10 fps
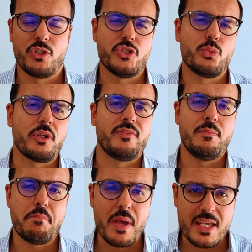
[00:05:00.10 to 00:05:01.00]
which is one of
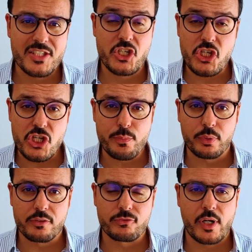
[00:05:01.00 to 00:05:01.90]
the best
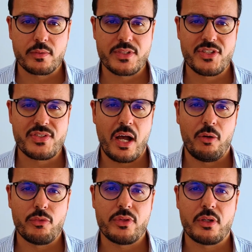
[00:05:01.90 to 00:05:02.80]
Chypre fragrances
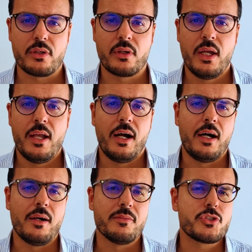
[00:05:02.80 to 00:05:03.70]
out there.
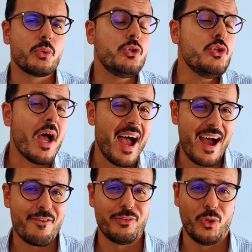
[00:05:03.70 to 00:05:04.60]
So you
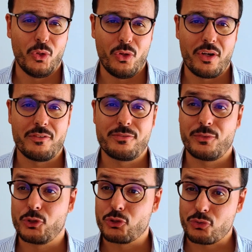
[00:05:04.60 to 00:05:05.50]
have a lot of
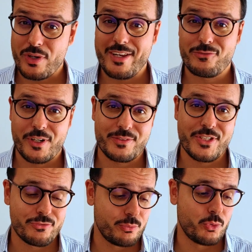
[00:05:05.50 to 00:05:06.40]
great
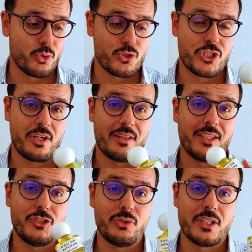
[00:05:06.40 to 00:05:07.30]
fragrances from Rochas
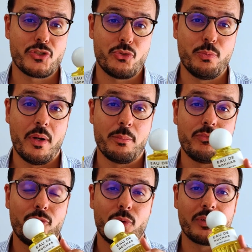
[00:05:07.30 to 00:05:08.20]
that you can scoop
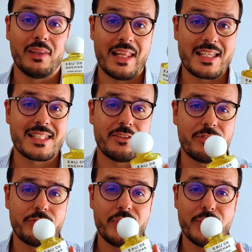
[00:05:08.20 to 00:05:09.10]
up for less than
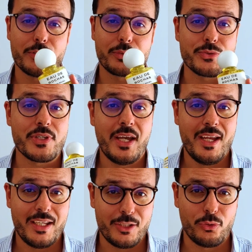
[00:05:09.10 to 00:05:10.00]
50 euros
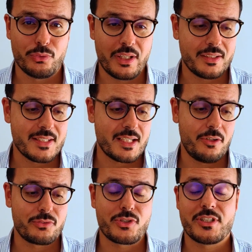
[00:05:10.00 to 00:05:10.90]
in online
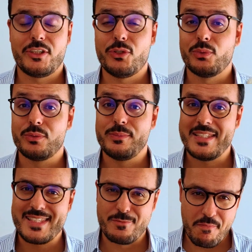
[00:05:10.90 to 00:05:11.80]
discounters, and you will be
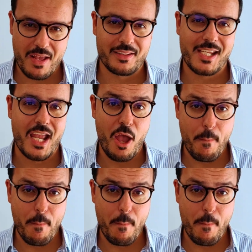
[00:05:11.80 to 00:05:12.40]
smelling